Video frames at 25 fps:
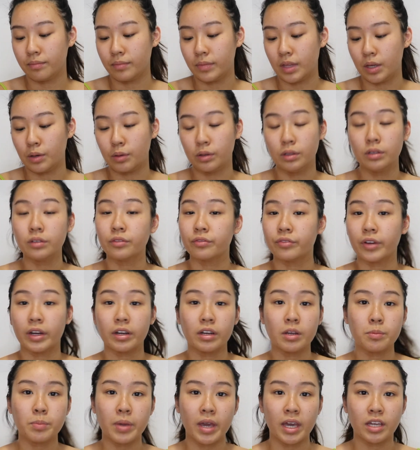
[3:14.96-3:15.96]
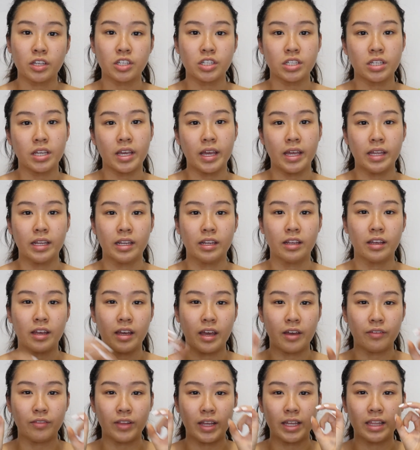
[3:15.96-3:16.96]
it will look very patchy and you
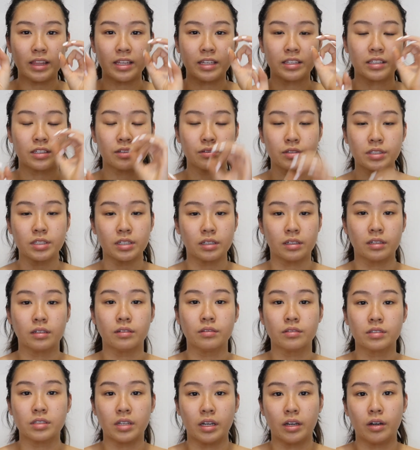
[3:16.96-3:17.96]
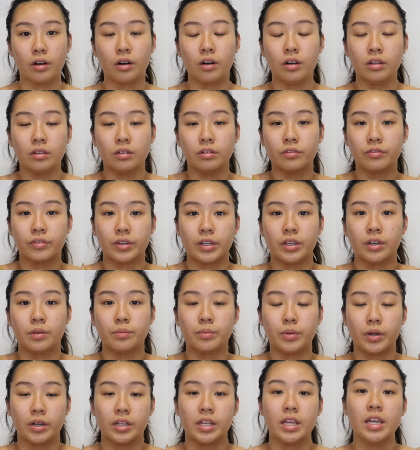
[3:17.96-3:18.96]
have like little circles like all over your
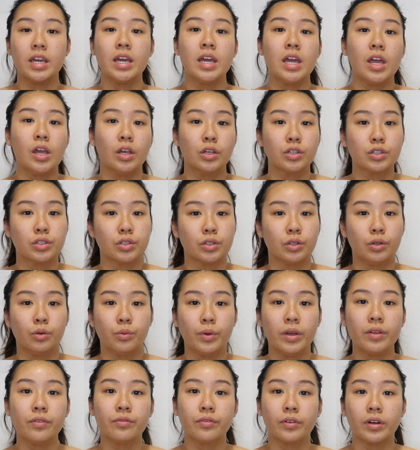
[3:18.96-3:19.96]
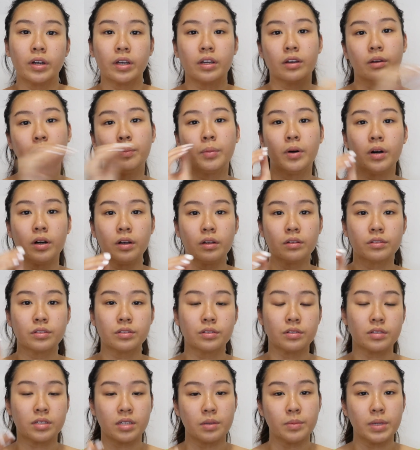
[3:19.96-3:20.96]
body. So wait for your pores
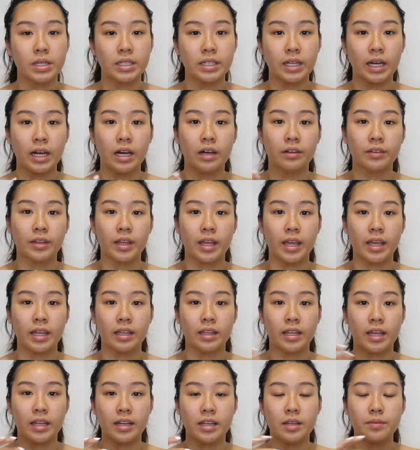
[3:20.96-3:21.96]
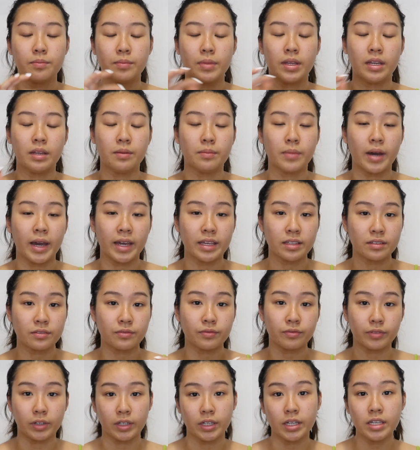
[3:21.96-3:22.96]
to simmer down and let it minimize
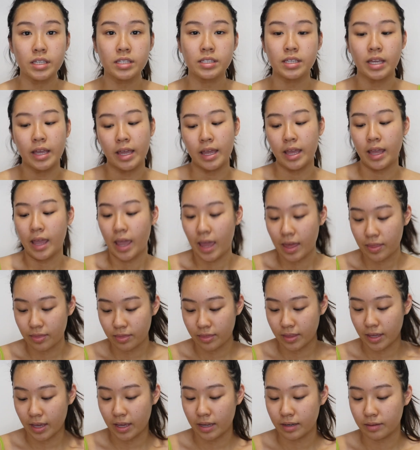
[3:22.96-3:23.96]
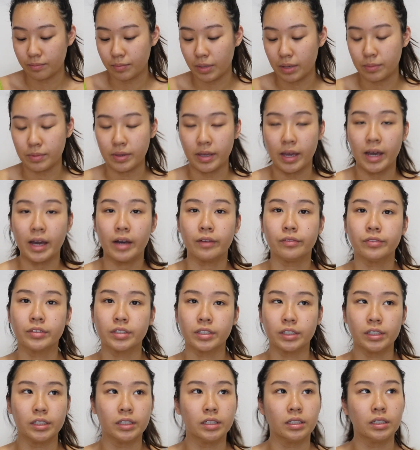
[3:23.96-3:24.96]
first, and then maybe
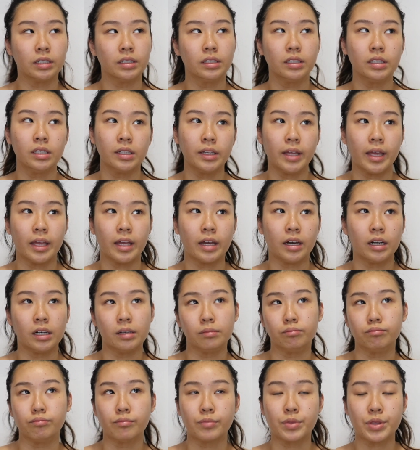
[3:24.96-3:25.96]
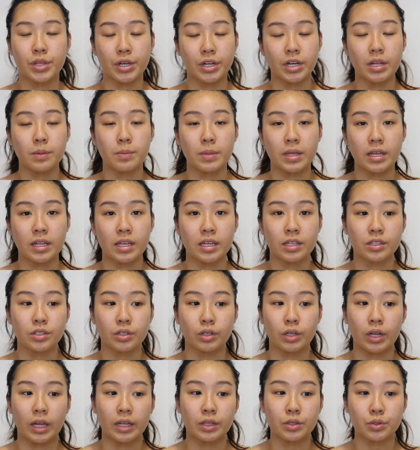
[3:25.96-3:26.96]
after 30 minutes
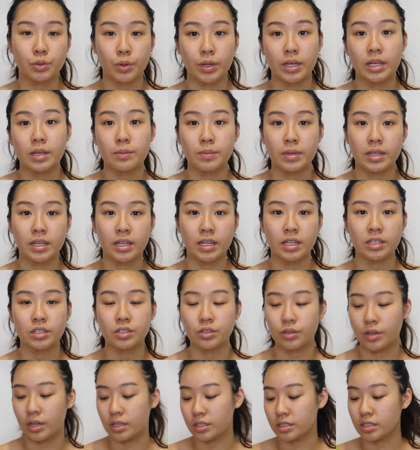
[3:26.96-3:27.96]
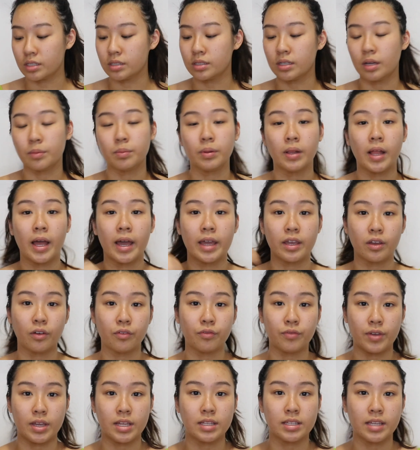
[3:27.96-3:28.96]
or like 20 minutes, you can just apply your
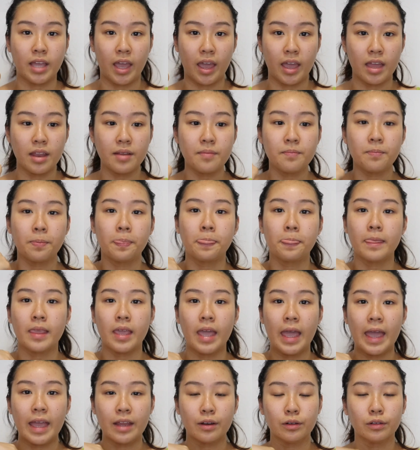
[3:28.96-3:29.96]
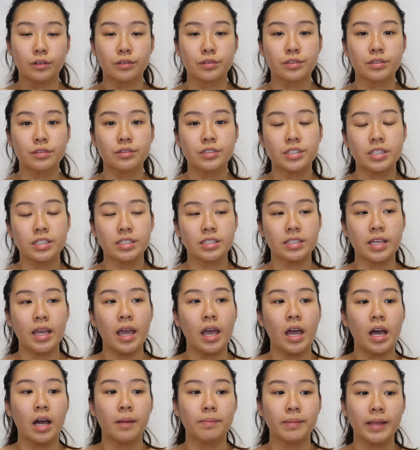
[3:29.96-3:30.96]
fake tan. And also just
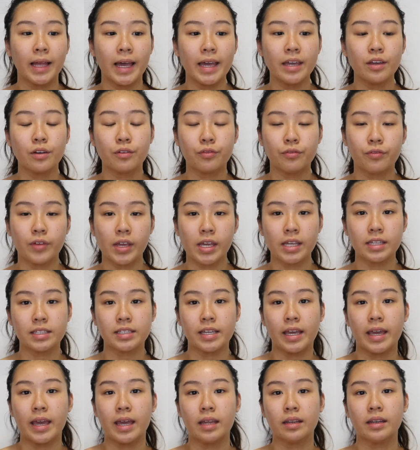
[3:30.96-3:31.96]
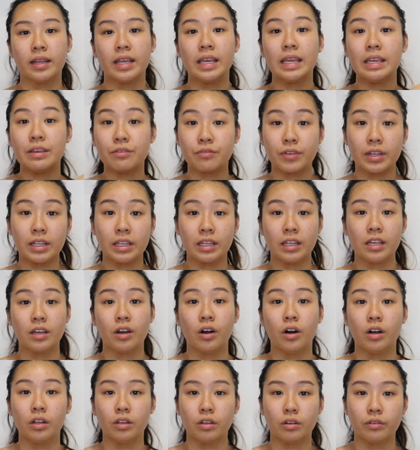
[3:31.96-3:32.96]
apply your fake tan evenly
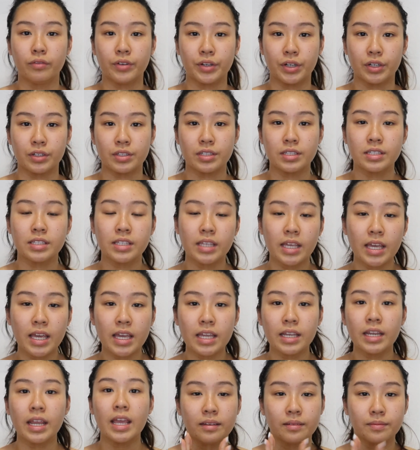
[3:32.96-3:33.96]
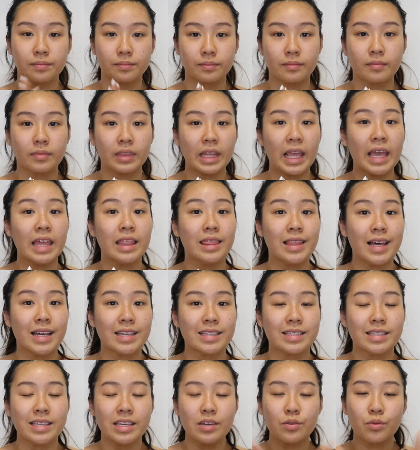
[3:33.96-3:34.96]
all over your skin. And
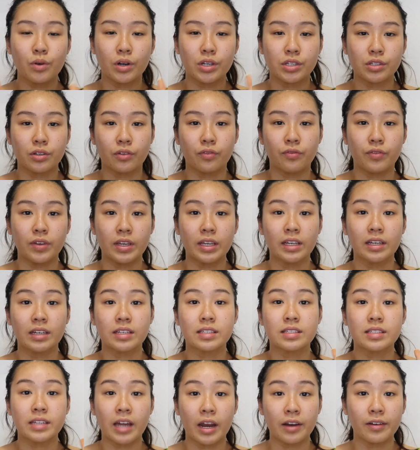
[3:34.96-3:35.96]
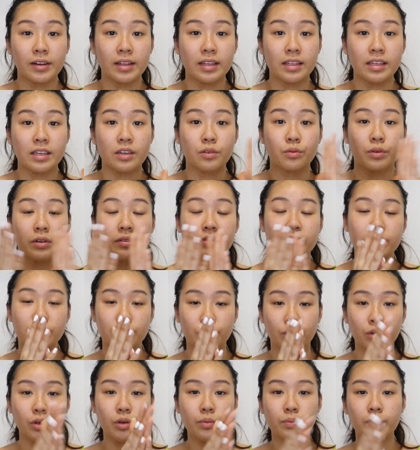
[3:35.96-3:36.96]
lastly, wash your fingers thoroughly with
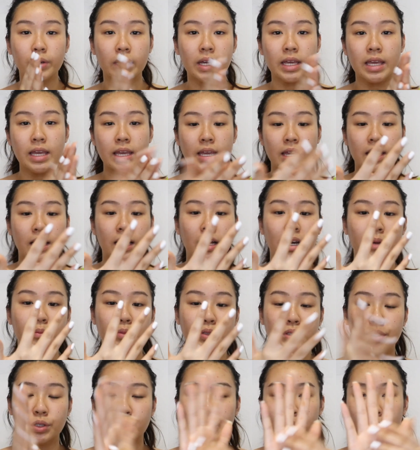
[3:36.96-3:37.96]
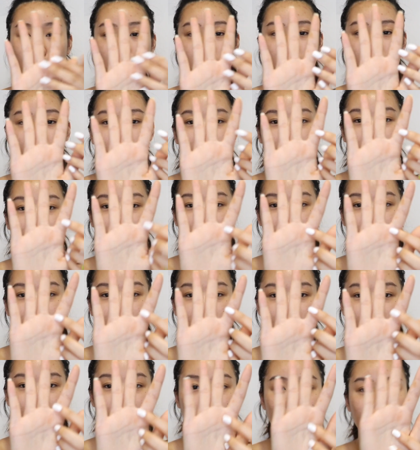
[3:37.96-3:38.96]
soap so you will not get
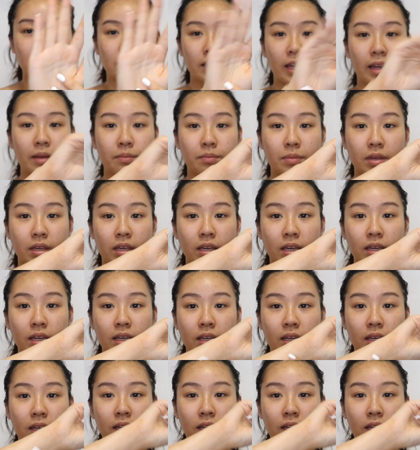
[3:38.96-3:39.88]
stains like me